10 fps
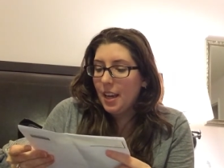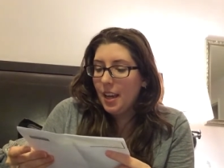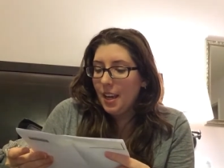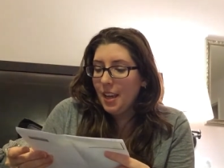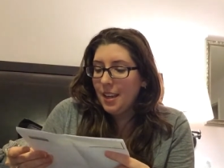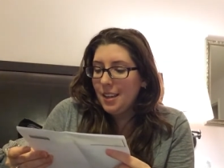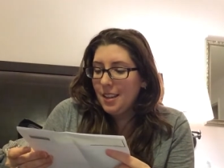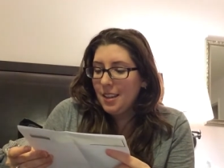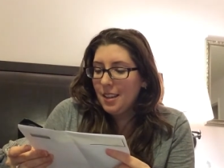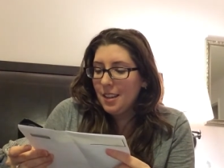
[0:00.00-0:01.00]

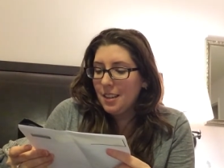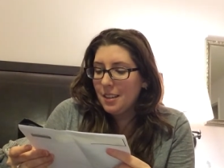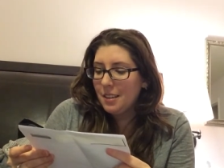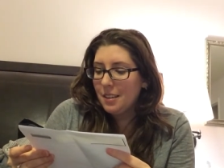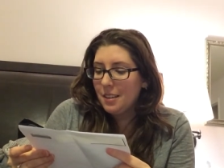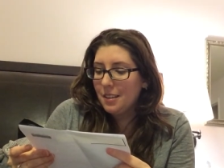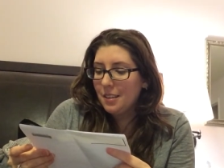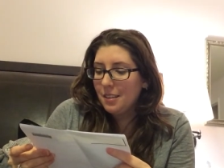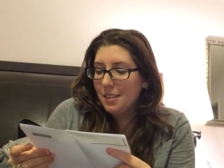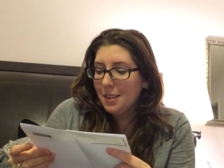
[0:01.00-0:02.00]
And
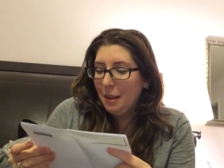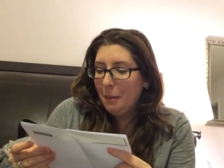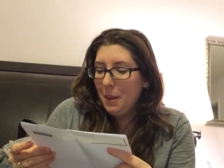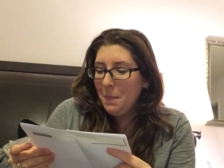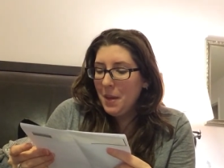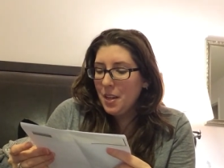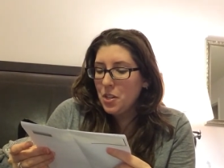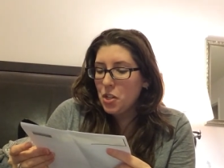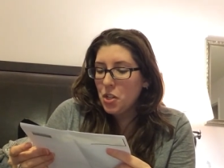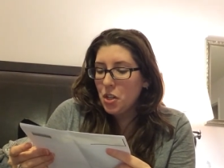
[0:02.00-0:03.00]
maybe I
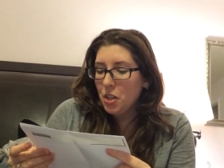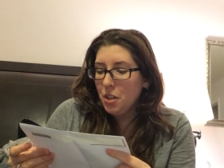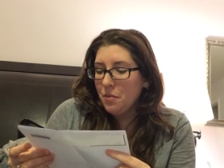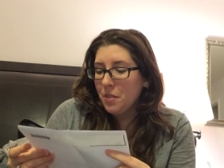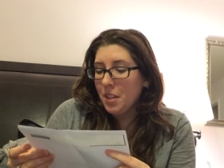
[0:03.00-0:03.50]
shouldn't have